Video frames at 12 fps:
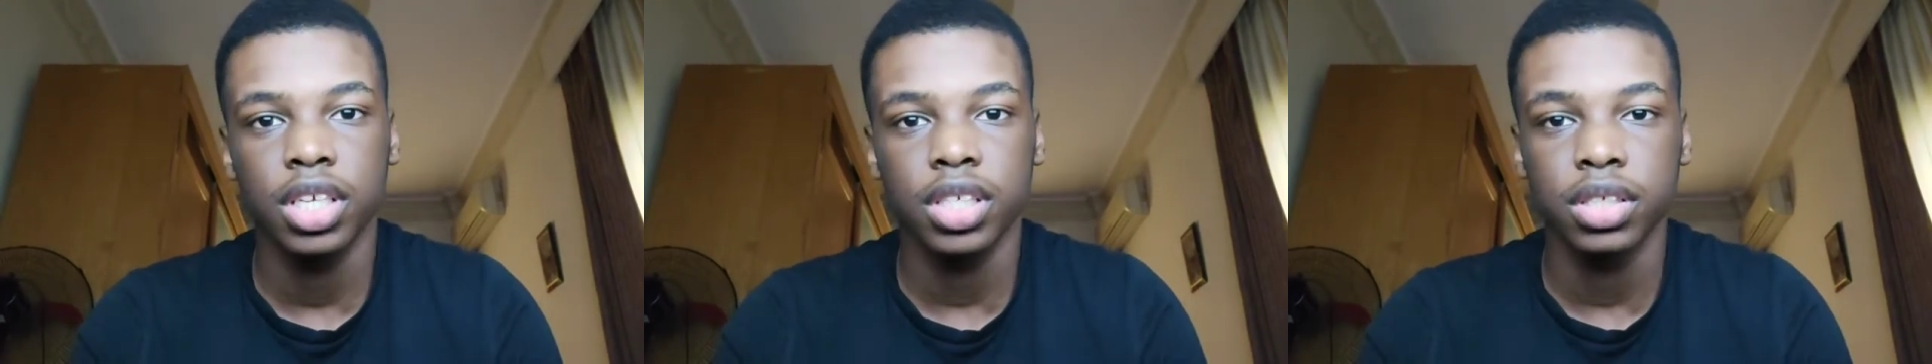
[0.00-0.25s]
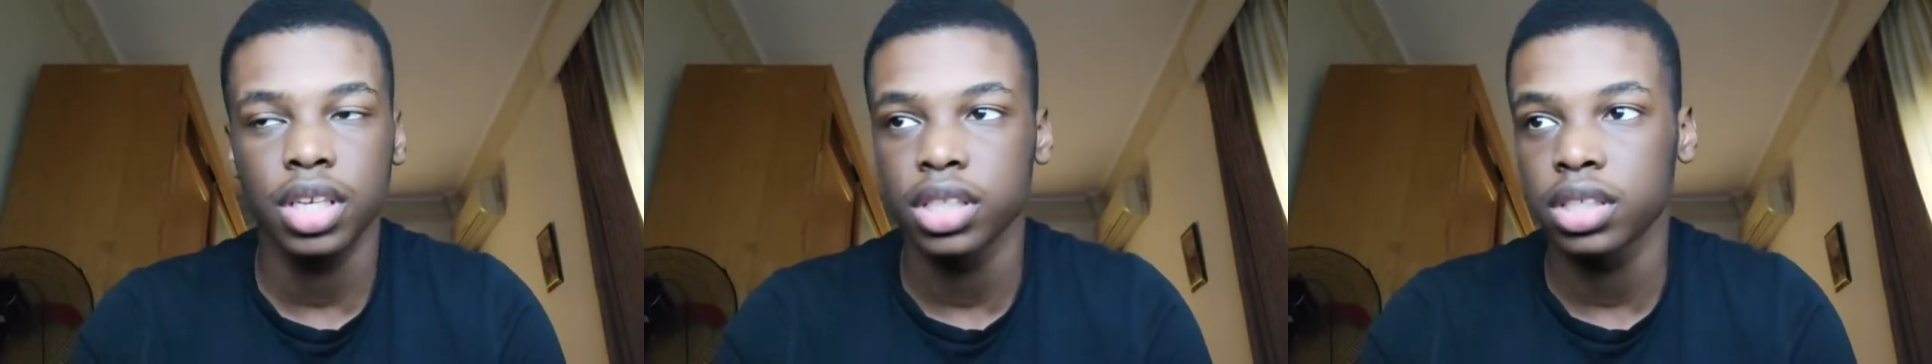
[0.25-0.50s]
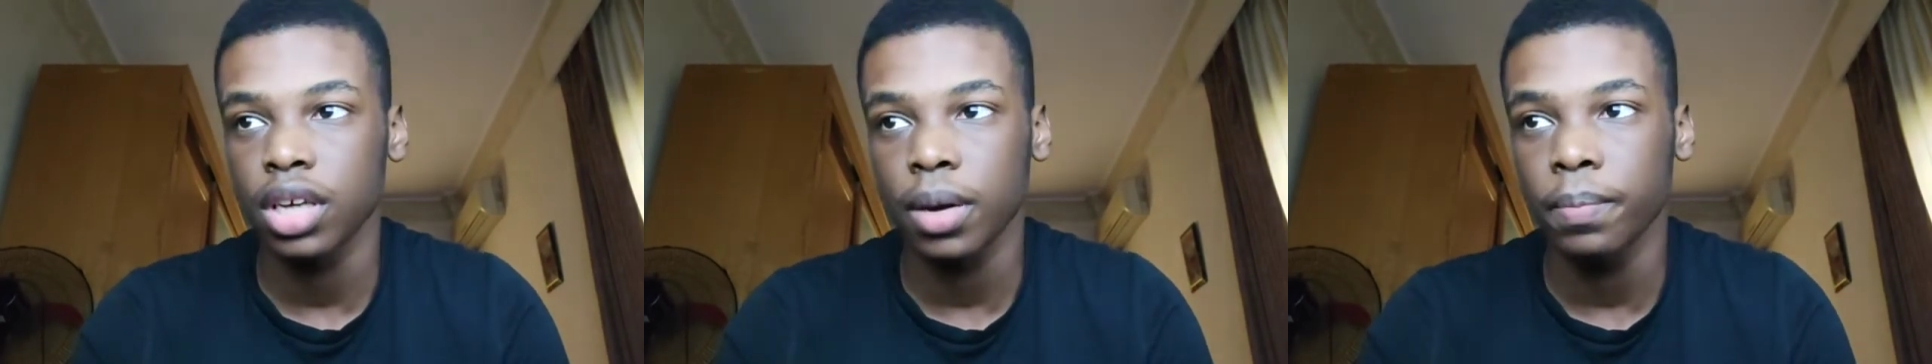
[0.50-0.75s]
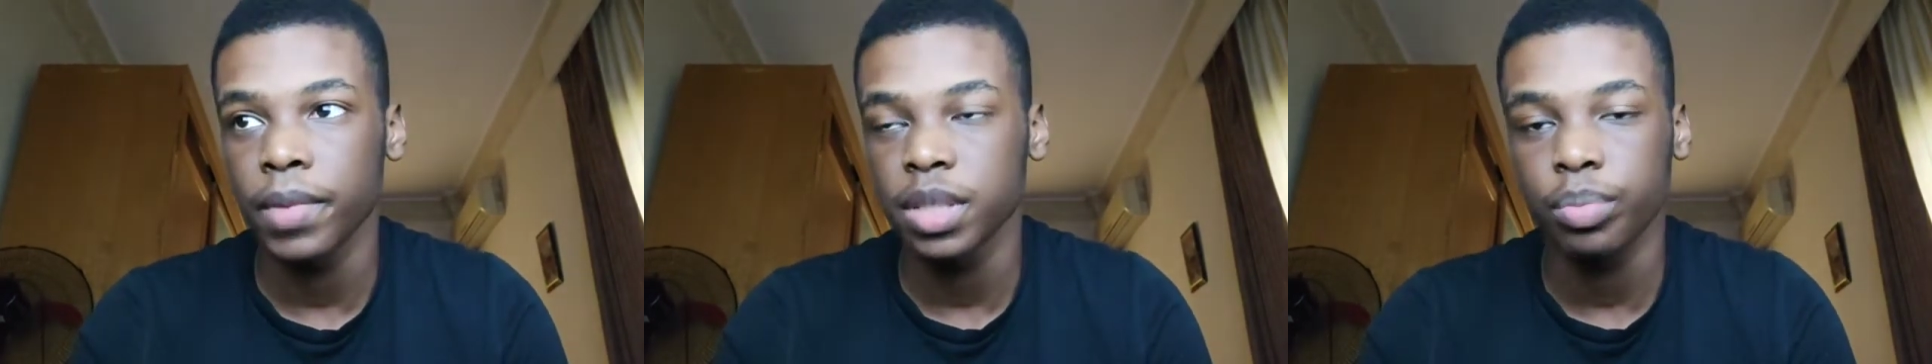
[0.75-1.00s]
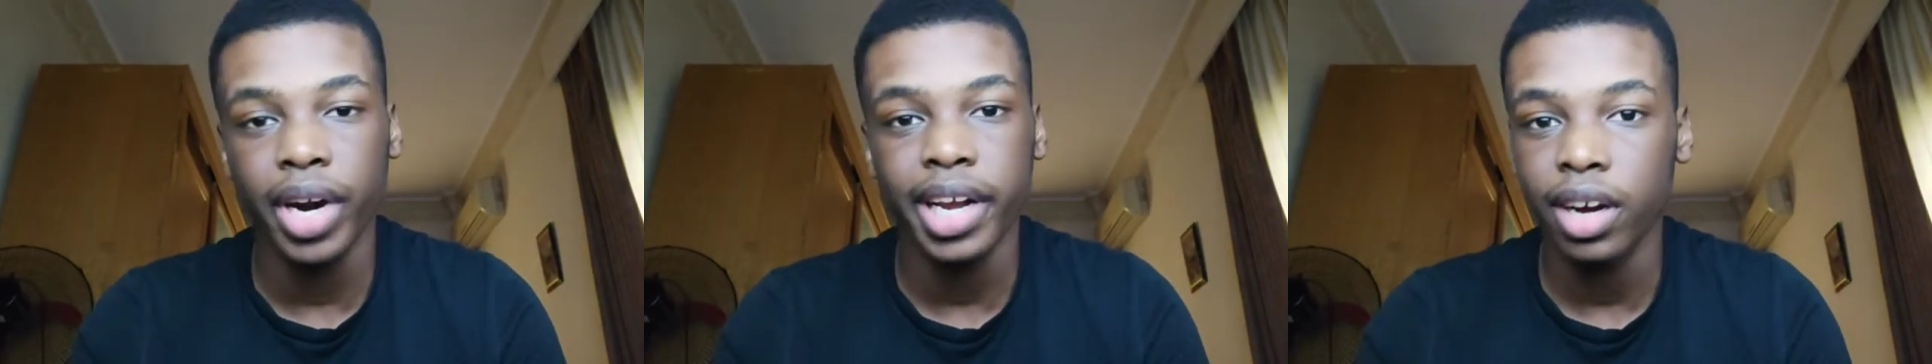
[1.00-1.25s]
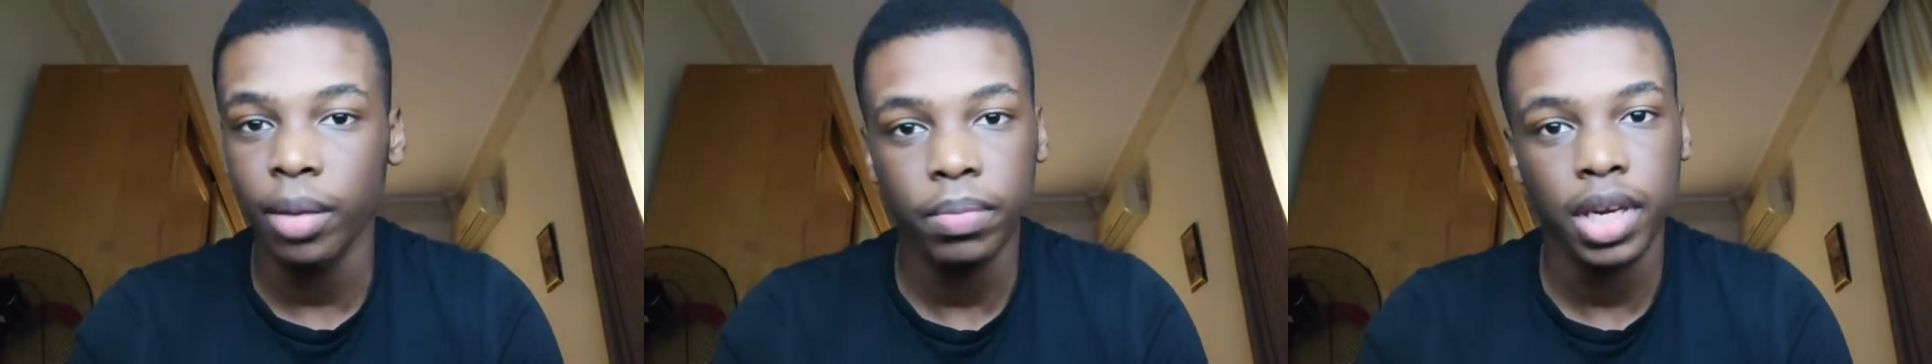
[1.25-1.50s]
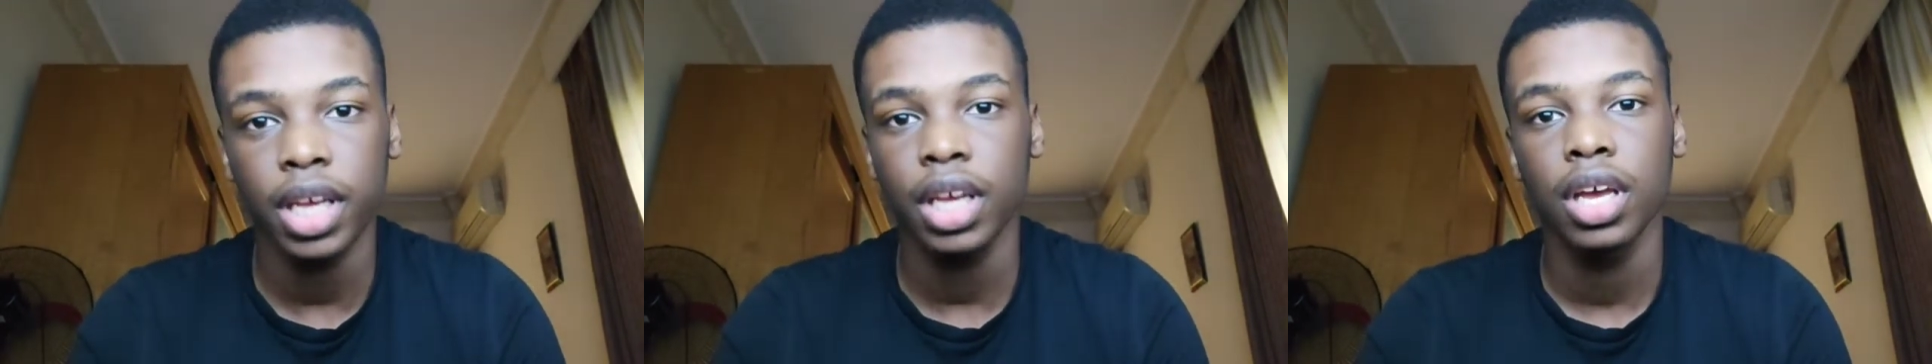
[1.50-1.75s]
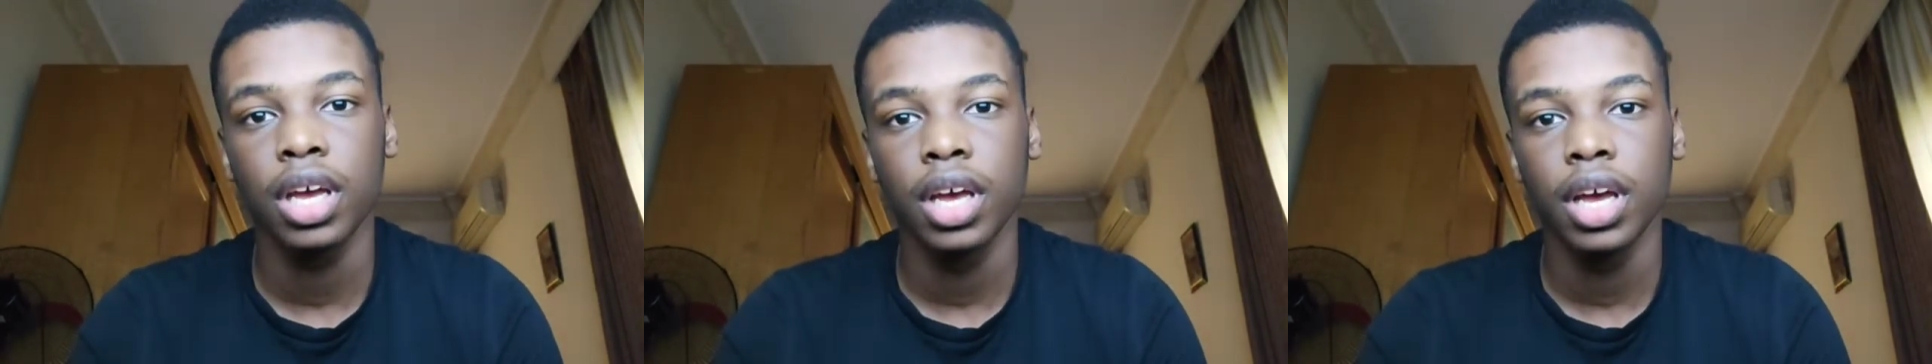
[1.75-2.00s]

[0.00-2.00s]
his breakup play,